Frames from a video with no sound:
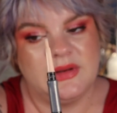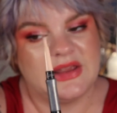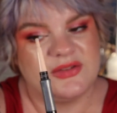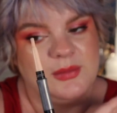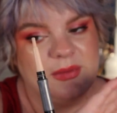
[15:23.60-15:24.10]

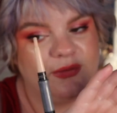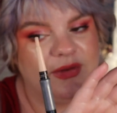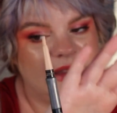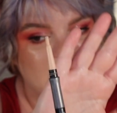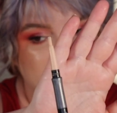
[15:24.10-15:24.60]
next to my
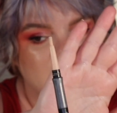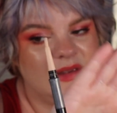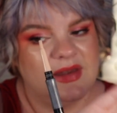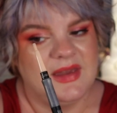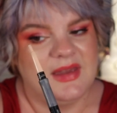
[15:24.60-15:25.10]
face.
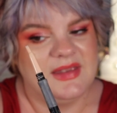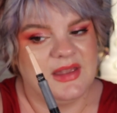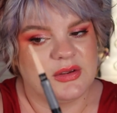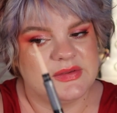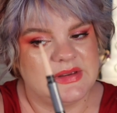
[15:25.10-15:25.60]

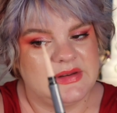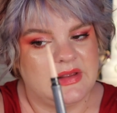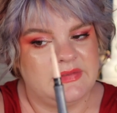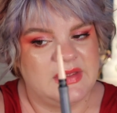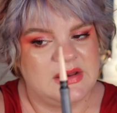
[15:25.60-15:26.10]
Yeah, you can see
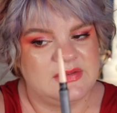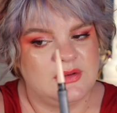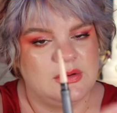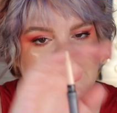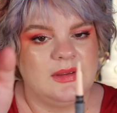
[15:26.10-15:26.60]
that is
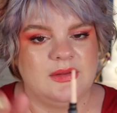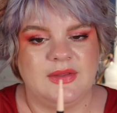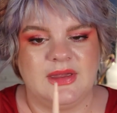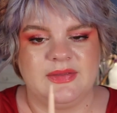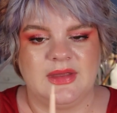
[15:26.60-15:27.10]
the only
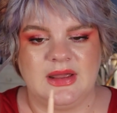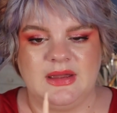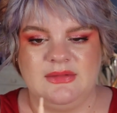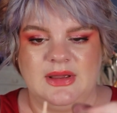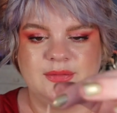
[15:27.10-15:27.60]
thing that I
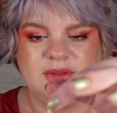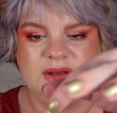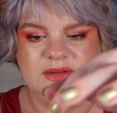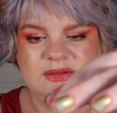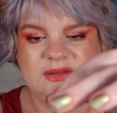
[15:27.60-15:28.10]
have left,
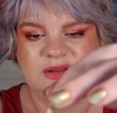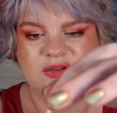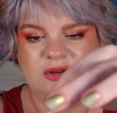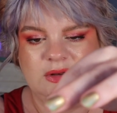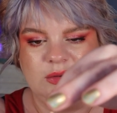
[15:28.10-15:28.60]
and this is
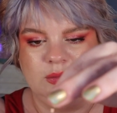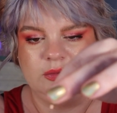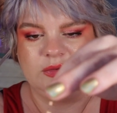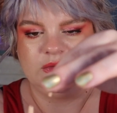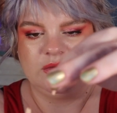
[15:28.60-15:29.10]
actually
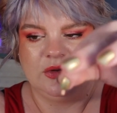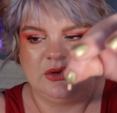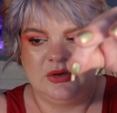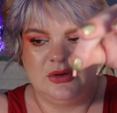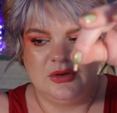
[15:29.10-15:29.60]
loose.
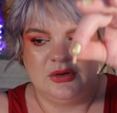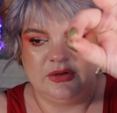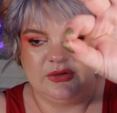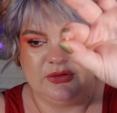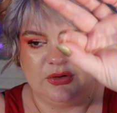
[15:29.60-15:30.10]

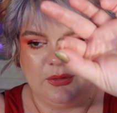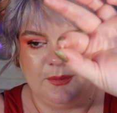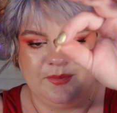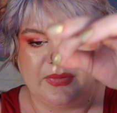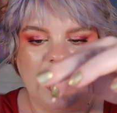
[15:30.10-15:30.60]

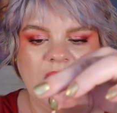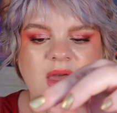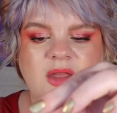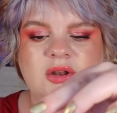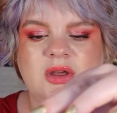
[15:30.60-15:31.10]
So,
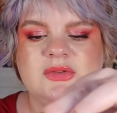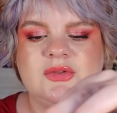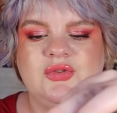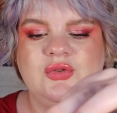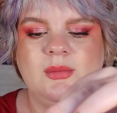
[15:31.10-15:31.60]

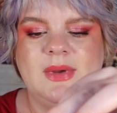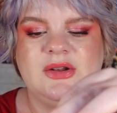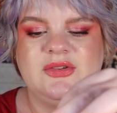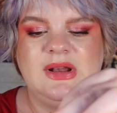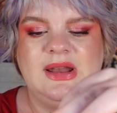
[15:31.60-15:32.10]
not too
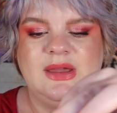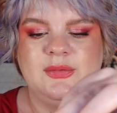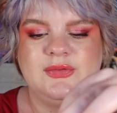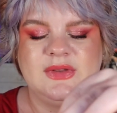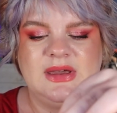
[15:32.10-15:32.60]
much
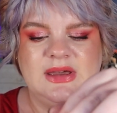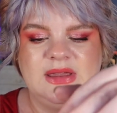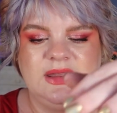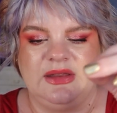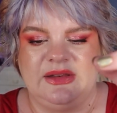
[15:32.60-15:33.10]
left.
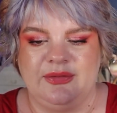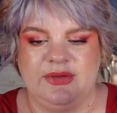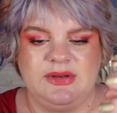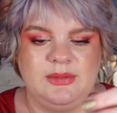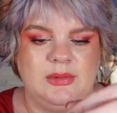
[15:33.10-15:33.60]
I
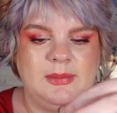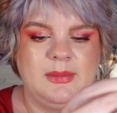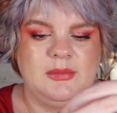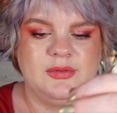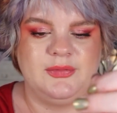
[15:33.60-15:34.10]
definitely will be
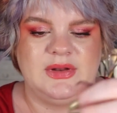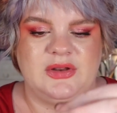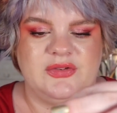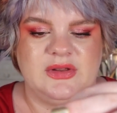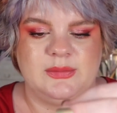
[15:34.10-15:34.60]
able to
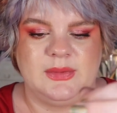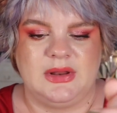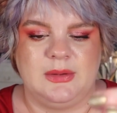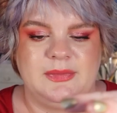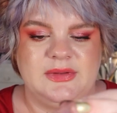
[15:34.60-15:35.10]
finish this
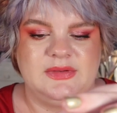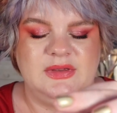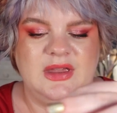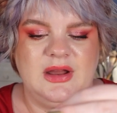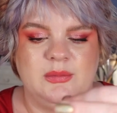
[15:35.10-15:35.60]
one up this
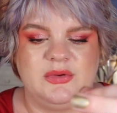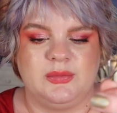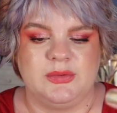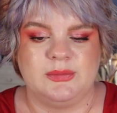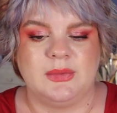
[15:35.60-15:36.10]
year,
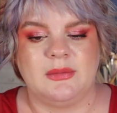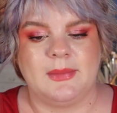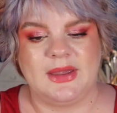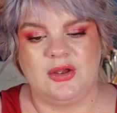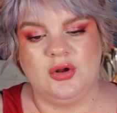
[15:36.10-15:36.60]
which was one of
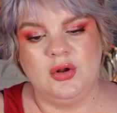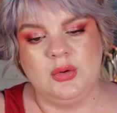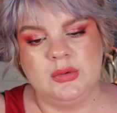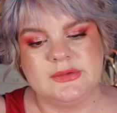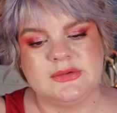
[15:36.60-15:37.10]
my
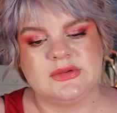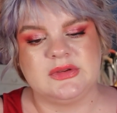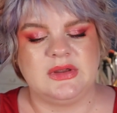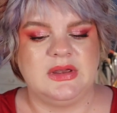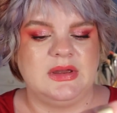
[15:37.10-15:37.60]

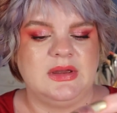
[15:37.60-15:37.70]
goals.